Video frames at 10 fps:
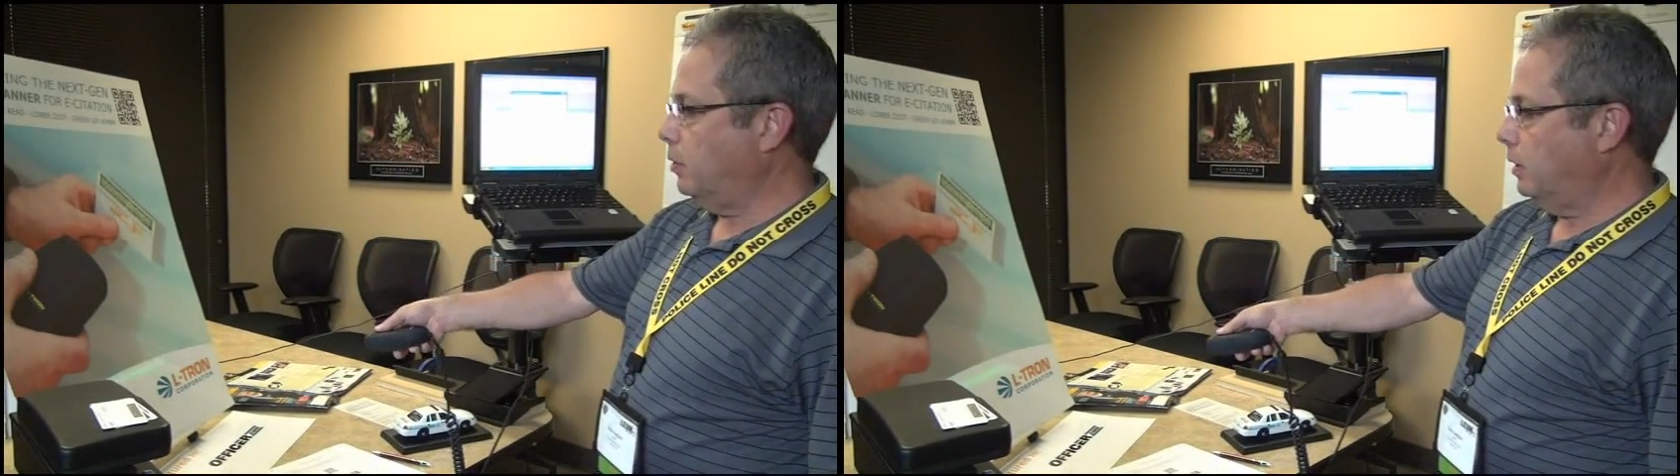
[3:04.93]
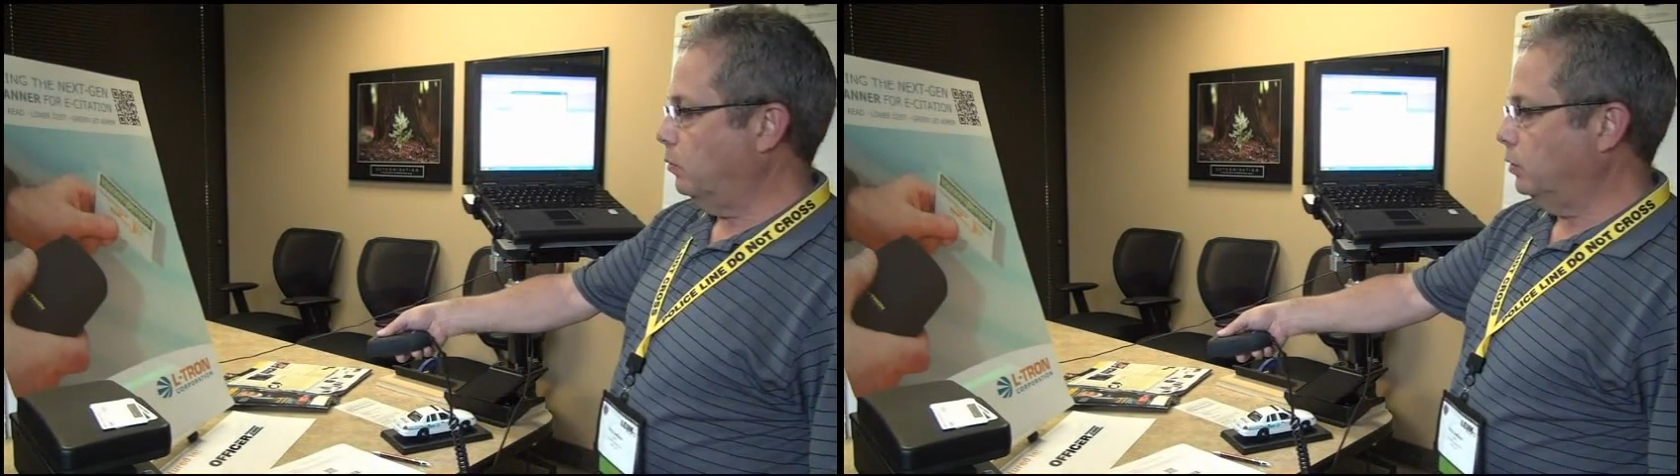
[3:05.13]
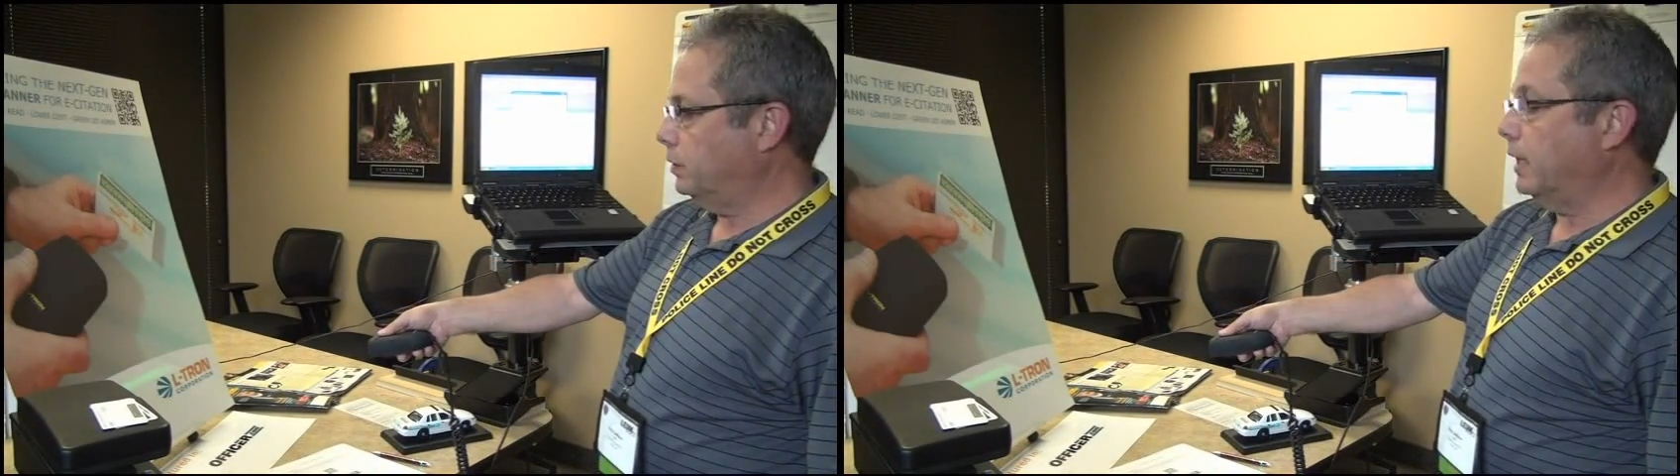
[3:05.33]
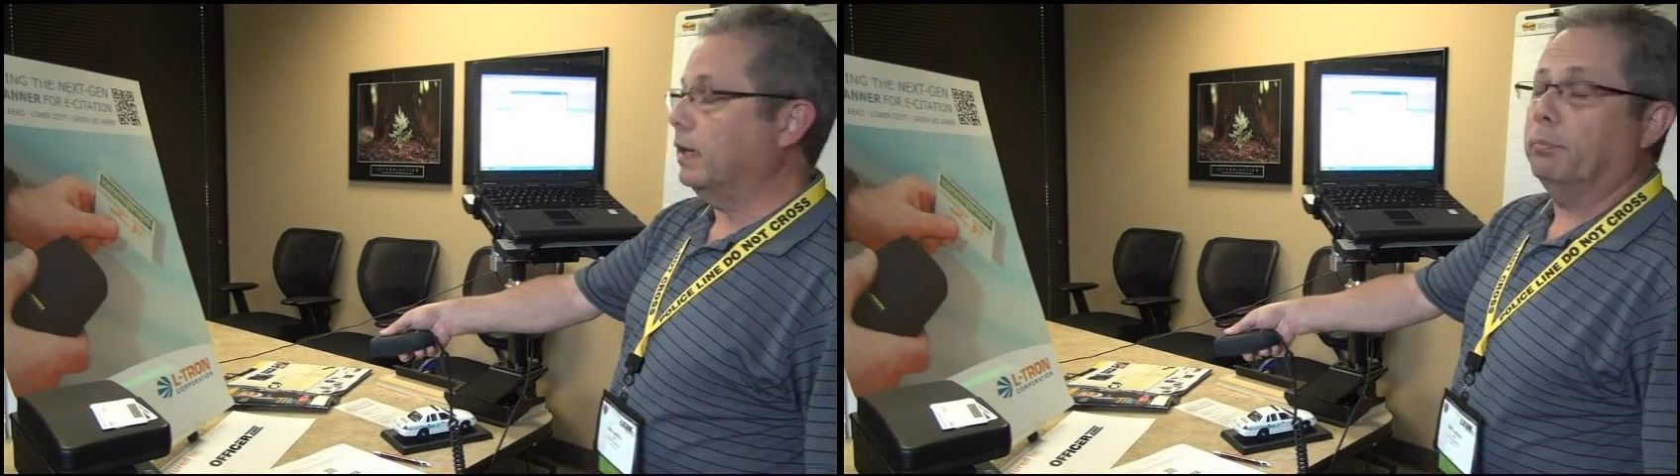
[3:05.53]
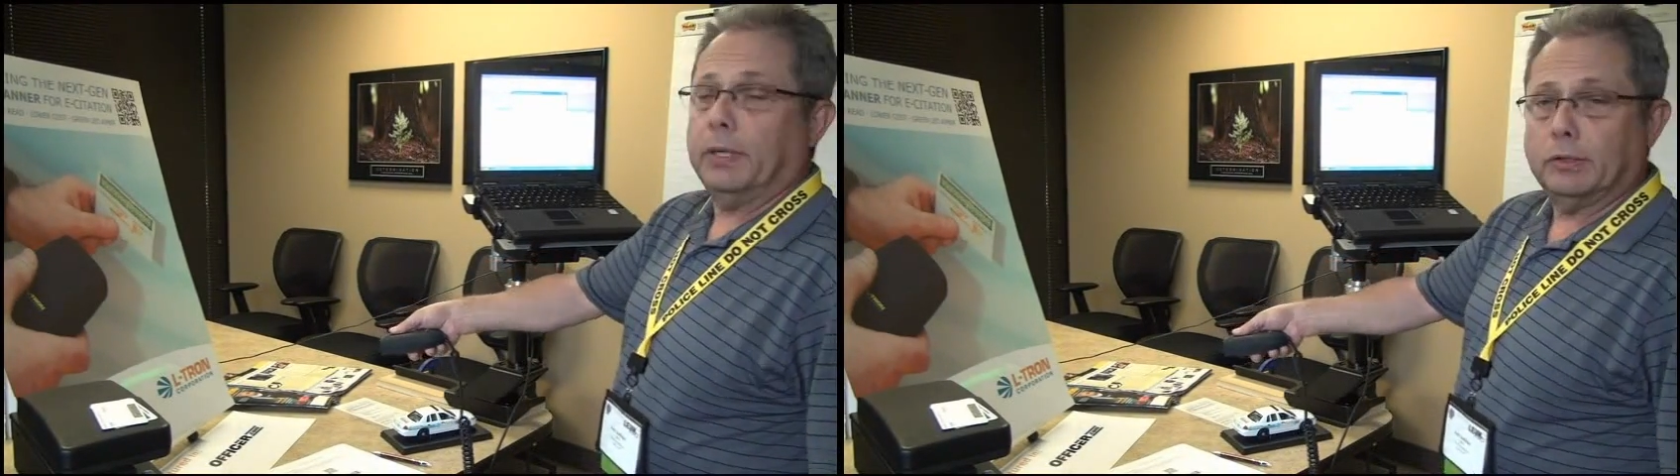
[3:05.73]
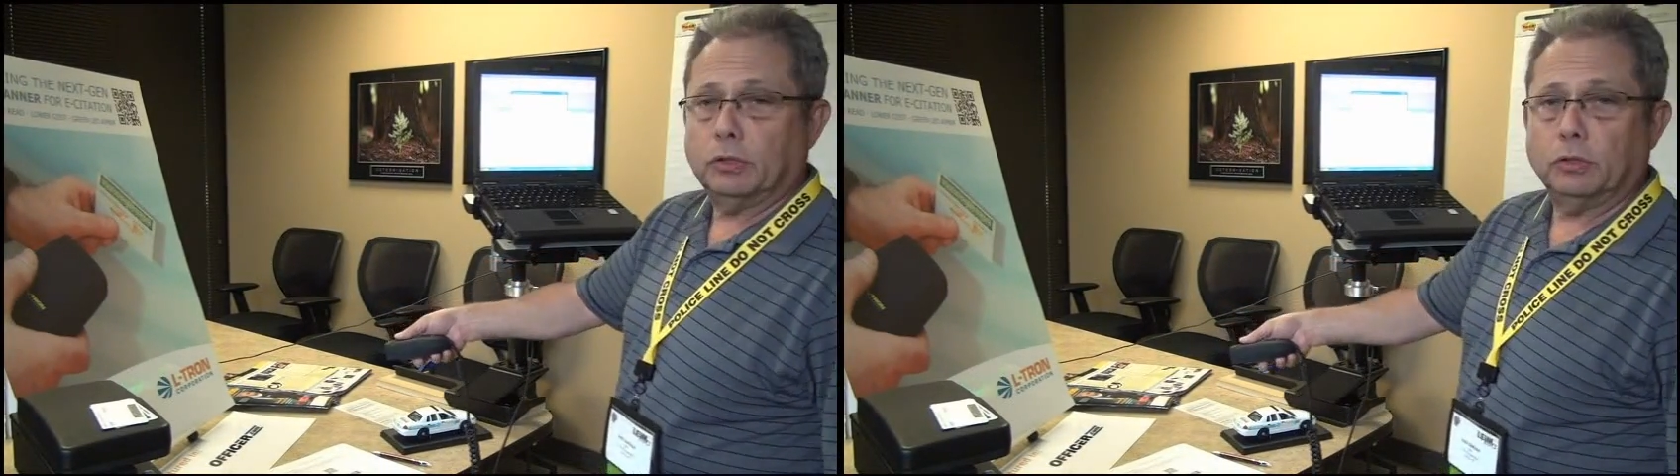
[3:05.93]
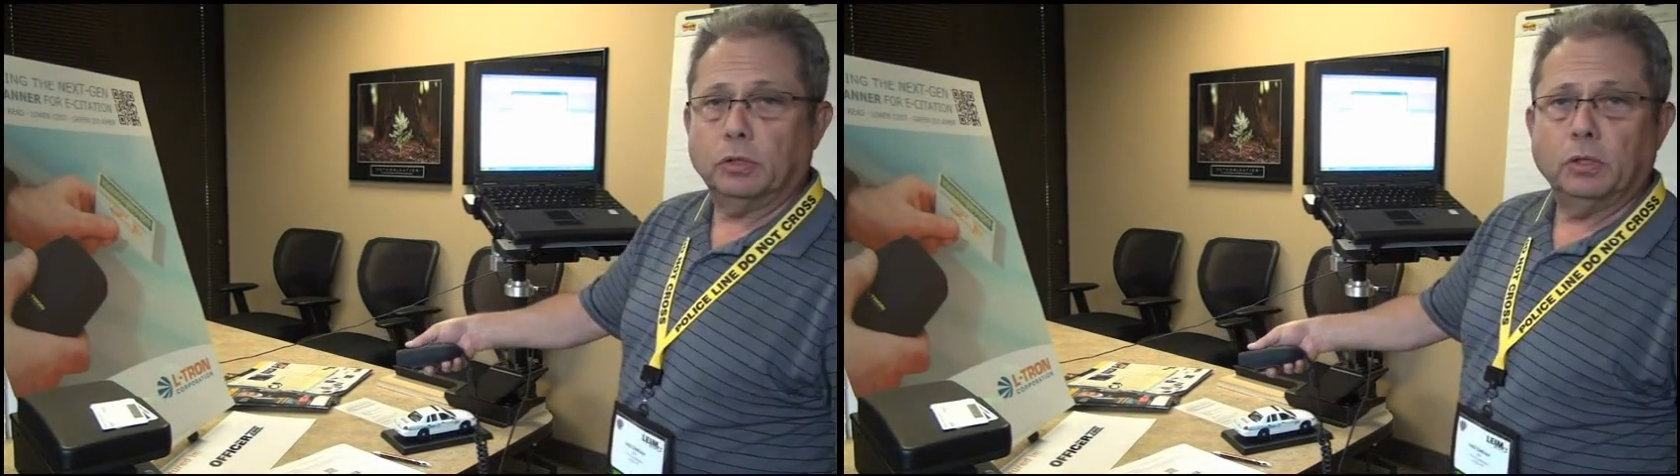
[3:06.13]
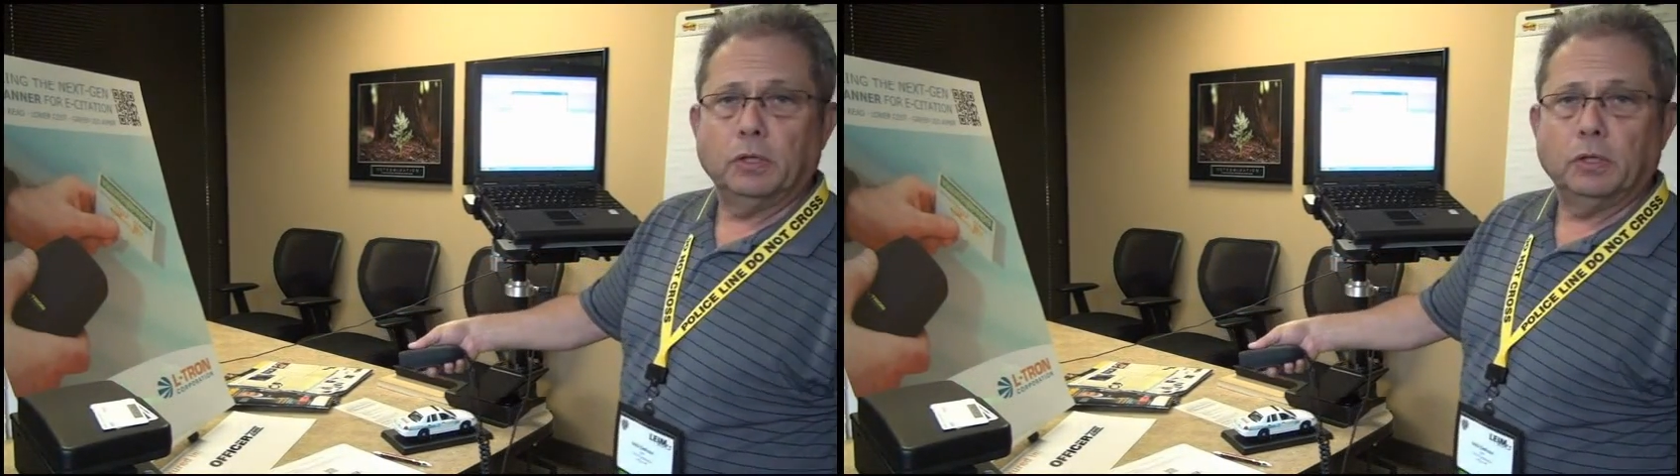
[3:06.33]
it will take a picture